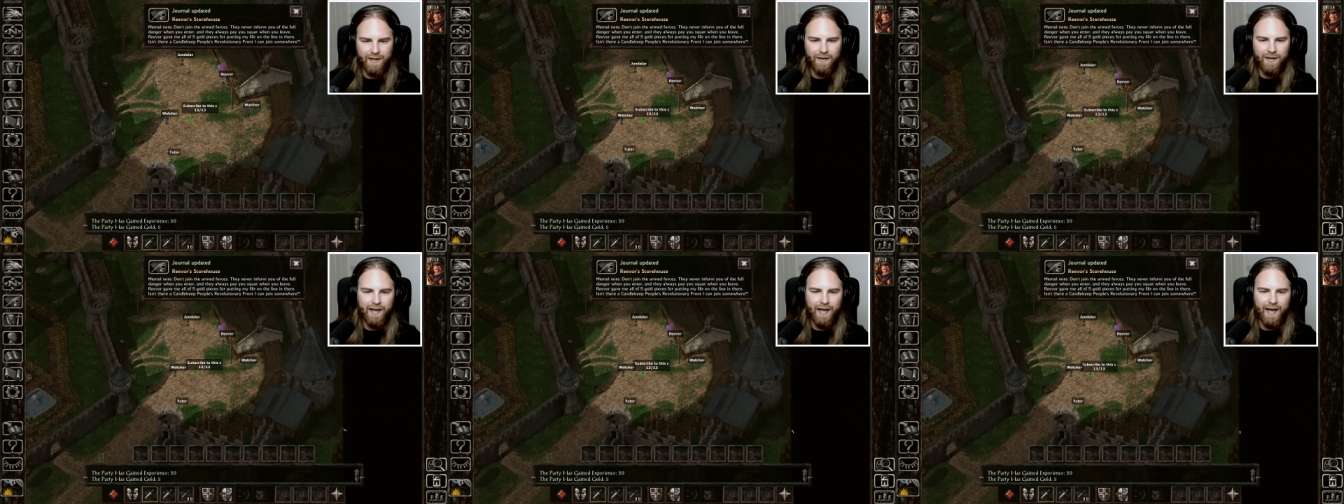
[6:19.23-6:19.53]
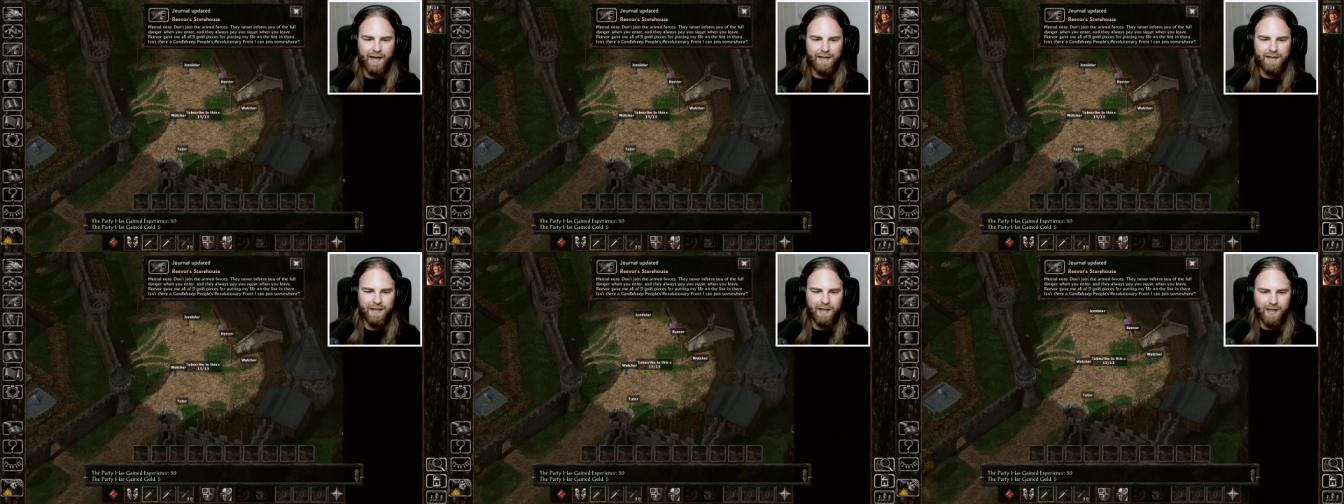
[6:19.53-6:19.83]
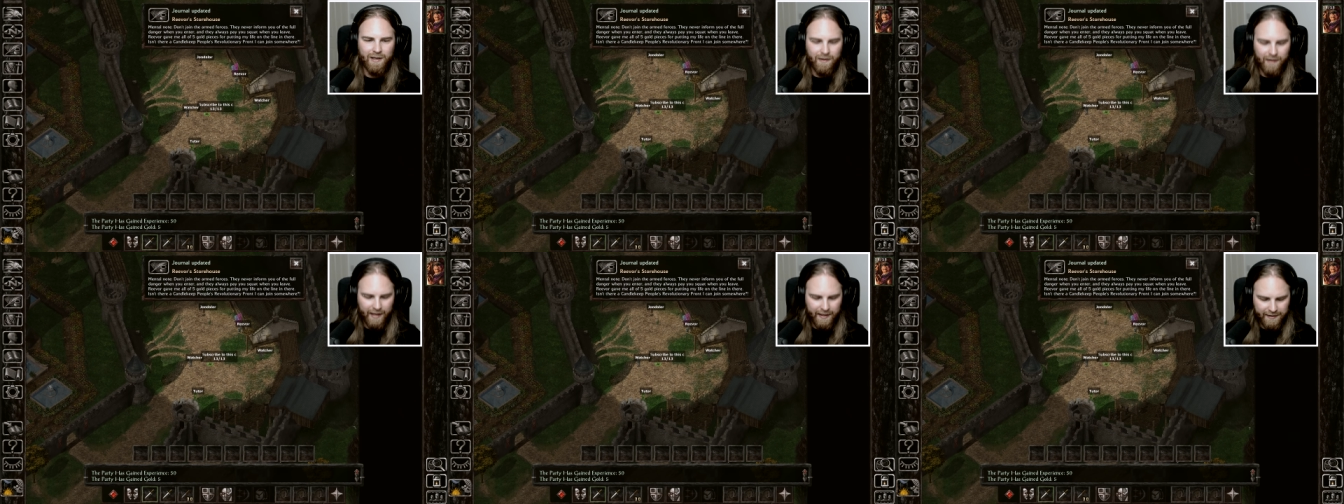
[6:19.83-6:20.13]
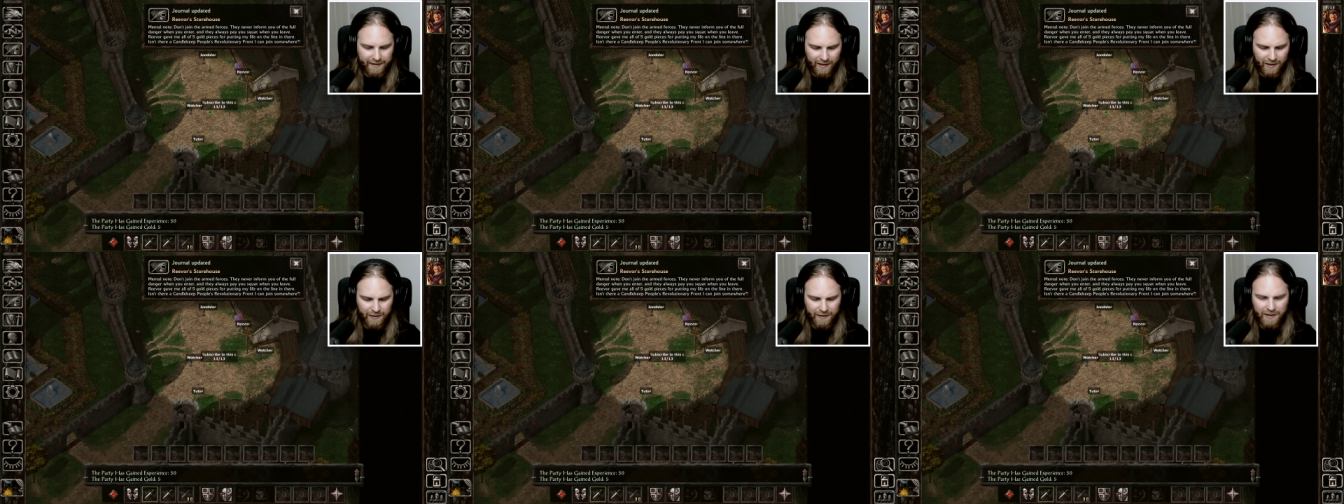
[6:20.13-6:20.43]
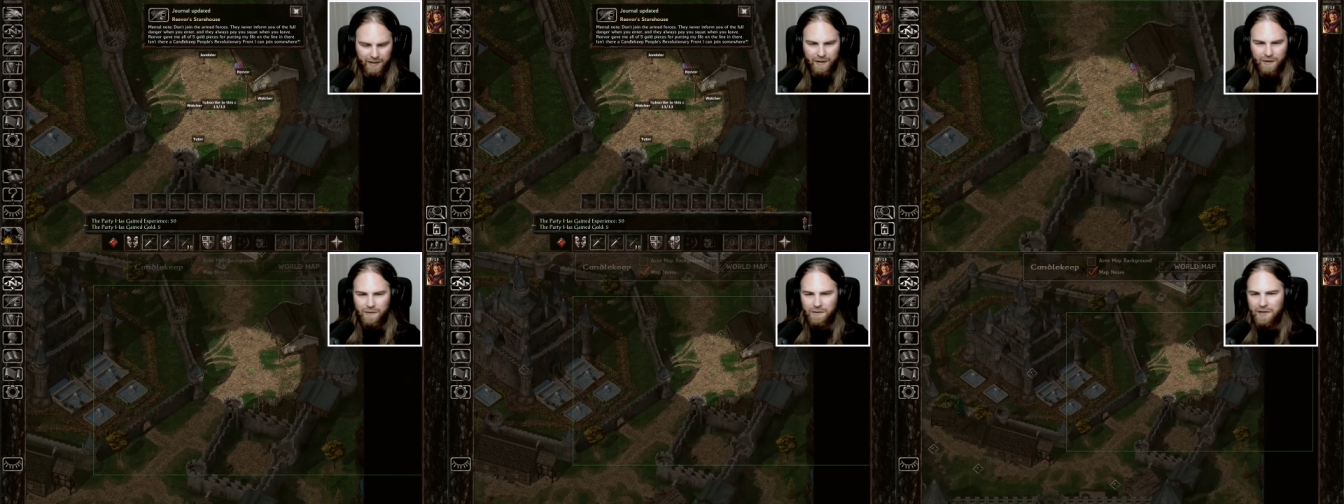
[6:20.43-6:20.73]
Okay, so let's go
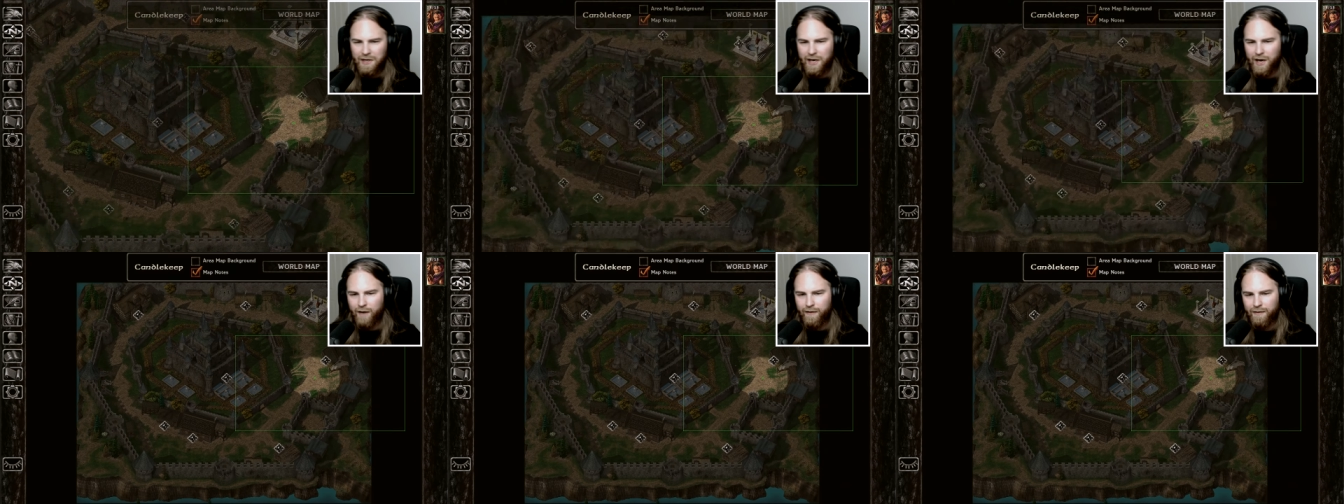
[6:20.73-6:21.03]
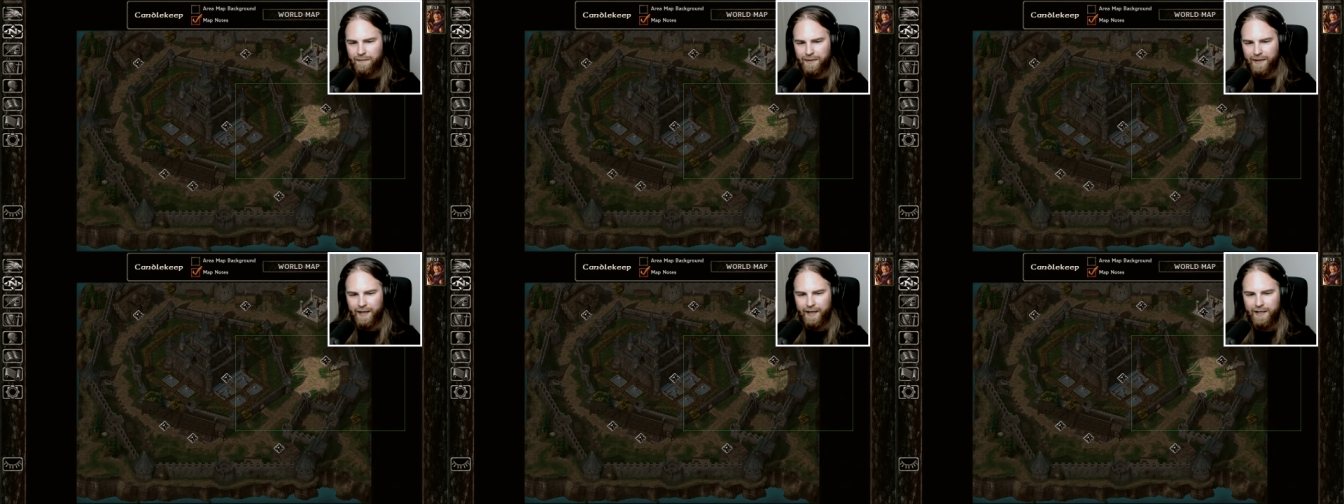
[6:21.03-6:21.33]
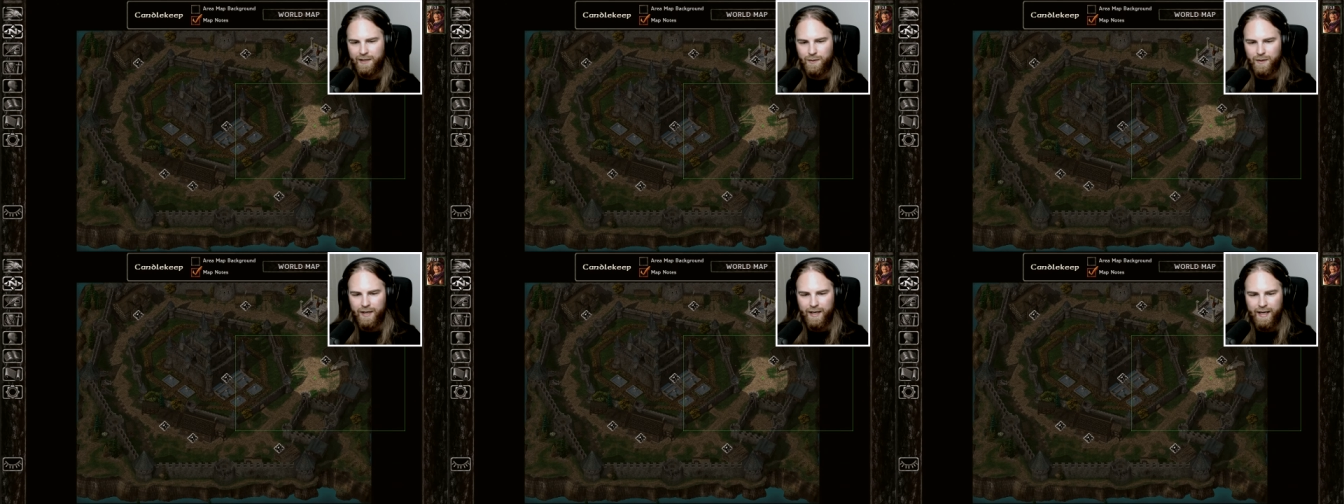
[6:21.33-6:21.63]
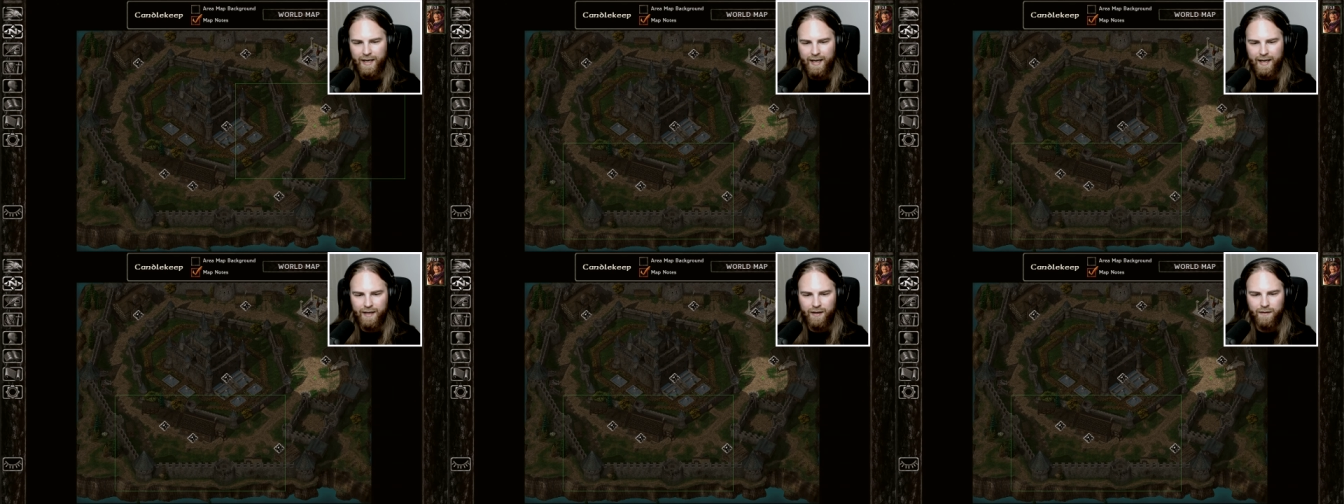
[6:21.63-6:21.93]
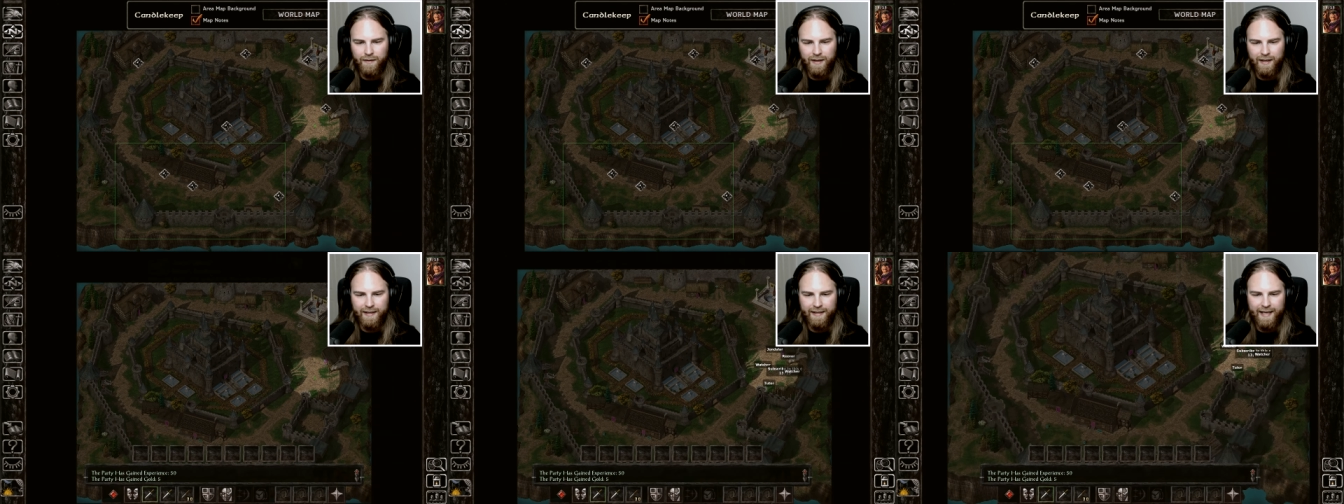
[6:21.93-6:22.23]
to the other place where
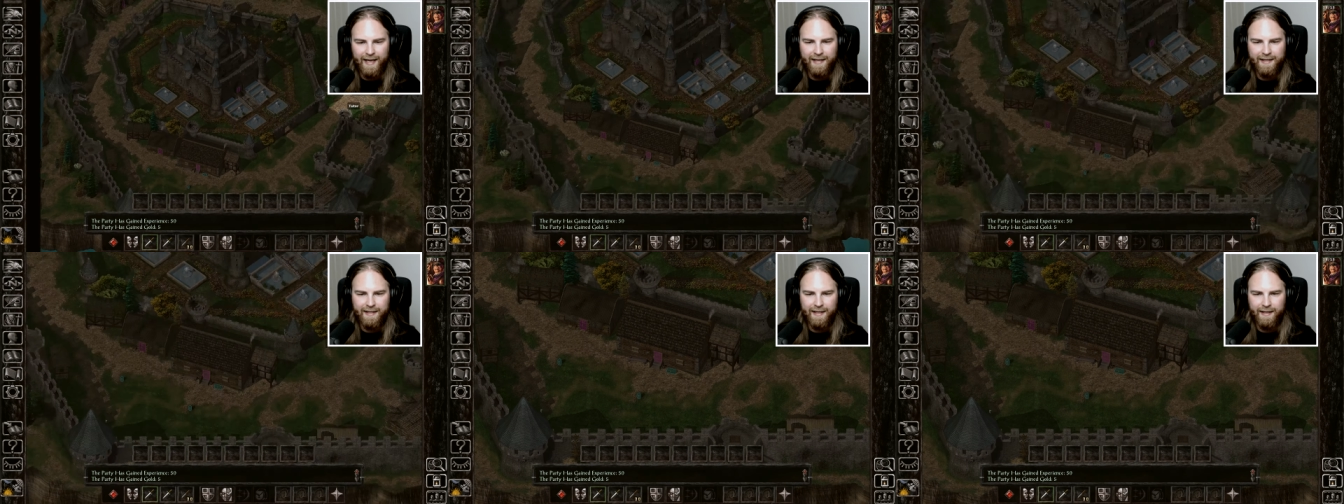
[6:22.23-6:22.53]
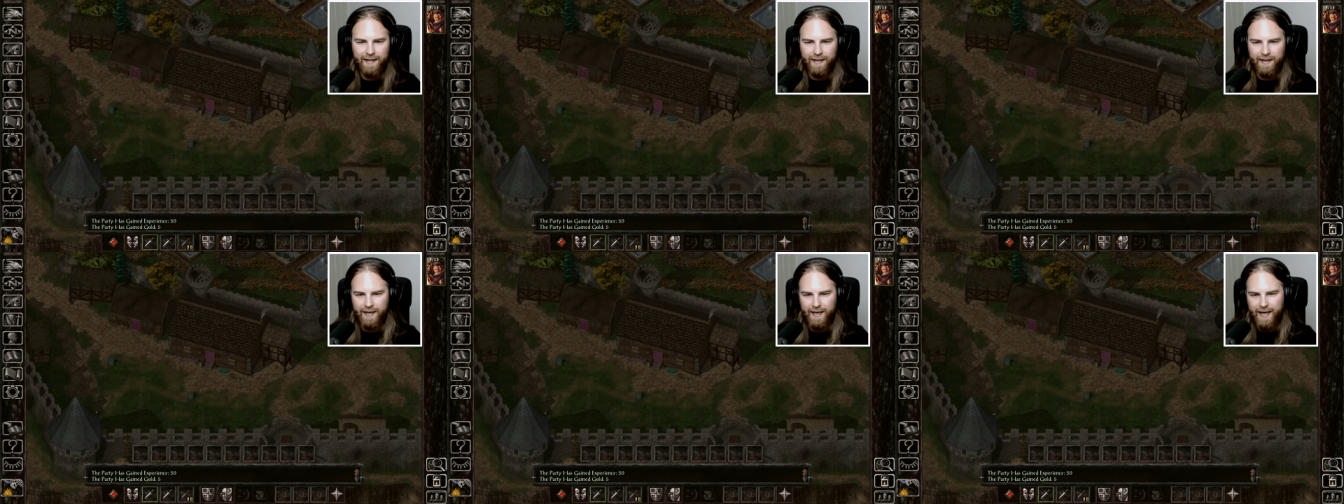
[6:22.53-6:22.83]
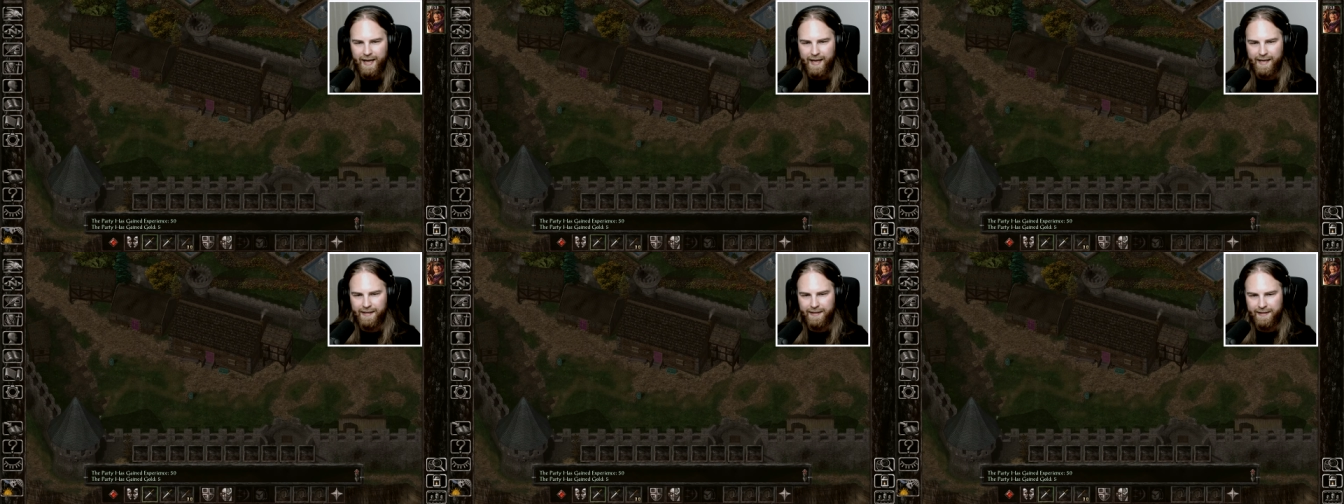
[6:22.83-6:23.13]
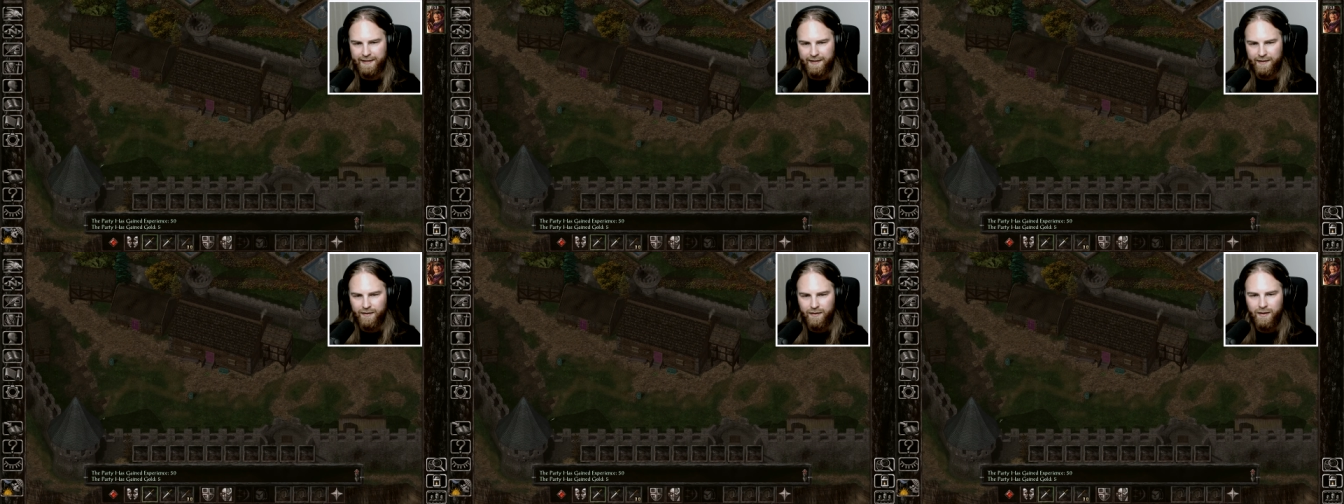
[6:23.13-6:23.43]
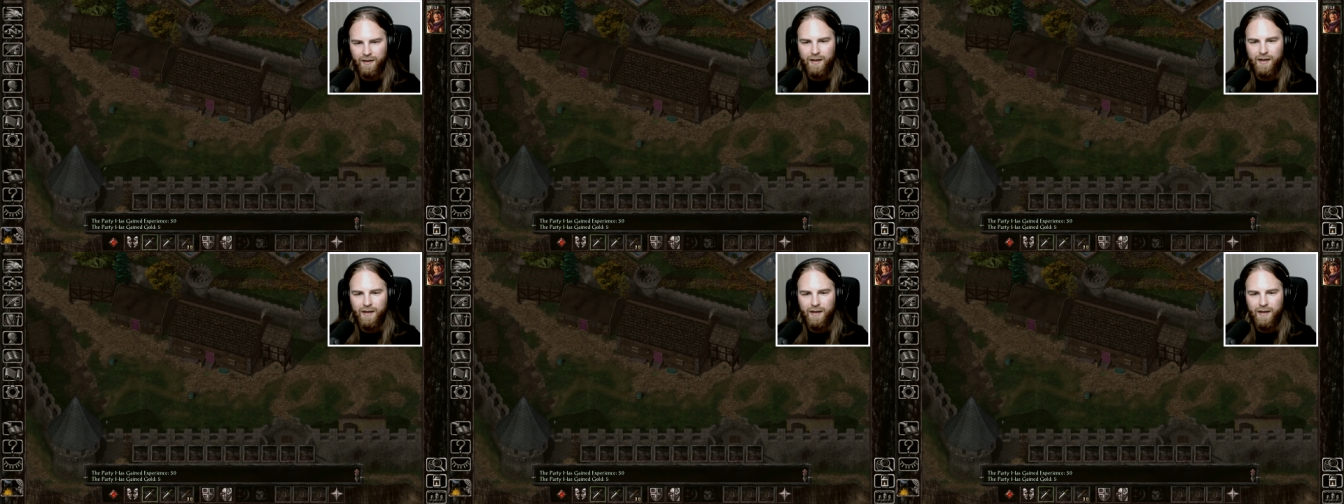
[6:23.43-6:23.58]
another assassin is.